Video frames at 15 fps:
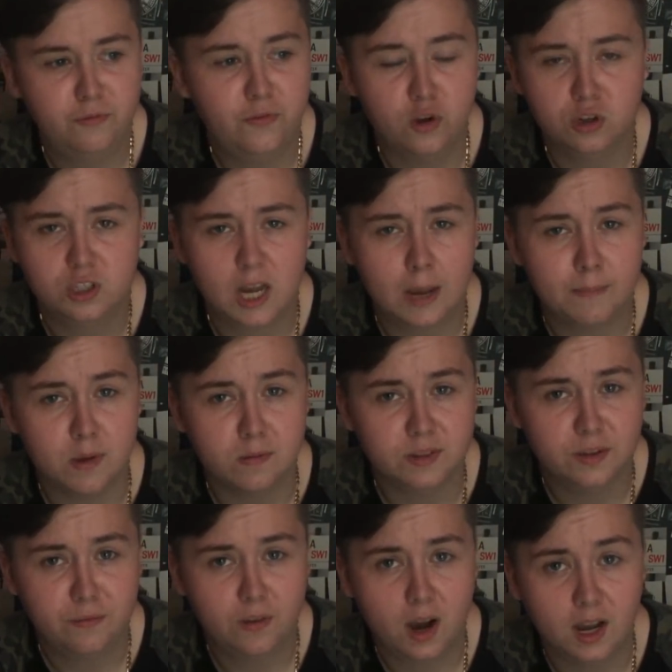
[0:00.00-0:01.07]
First time
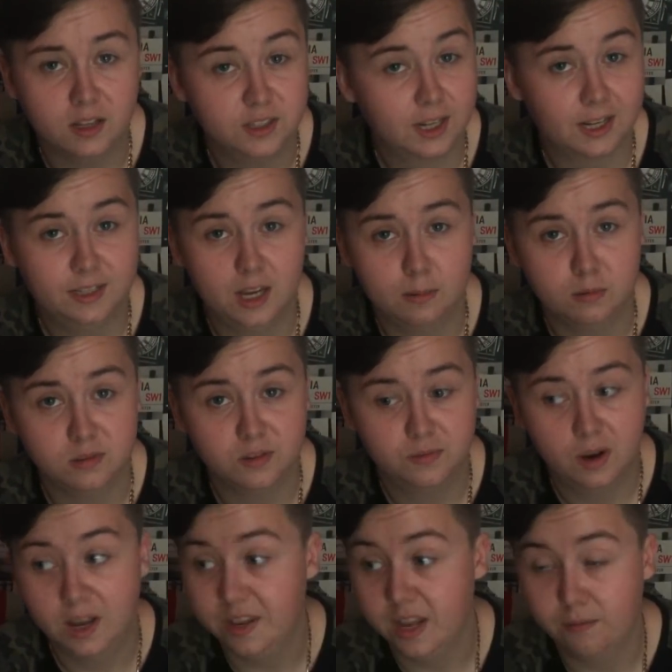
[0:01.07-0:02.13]
used it fine, second time used it
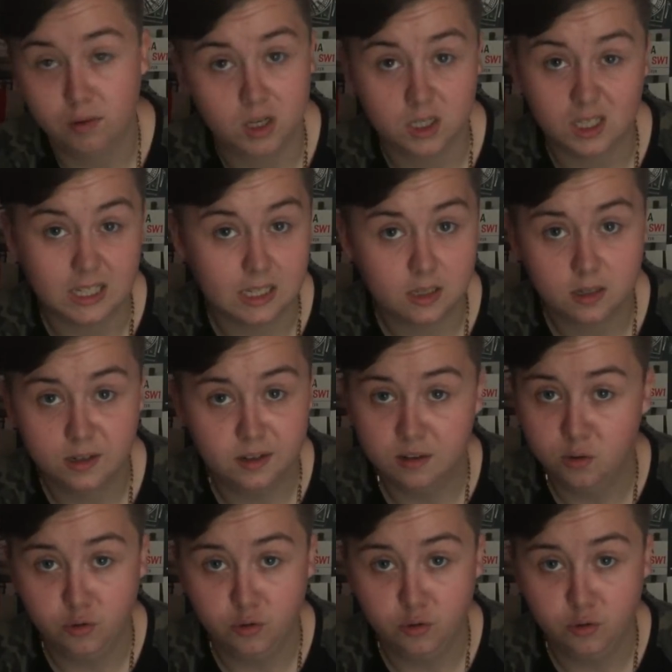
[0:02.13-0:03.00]
fine, never had a leak.